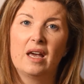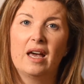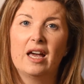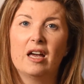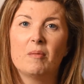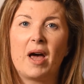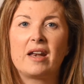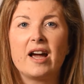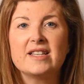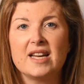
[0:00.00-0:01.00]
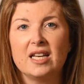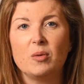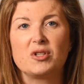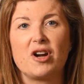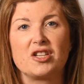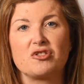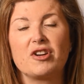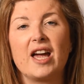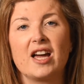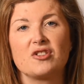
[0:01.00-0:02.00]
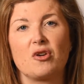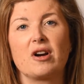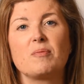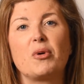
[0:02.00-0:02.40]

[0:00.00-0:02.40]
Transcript: and ideally we try to triage or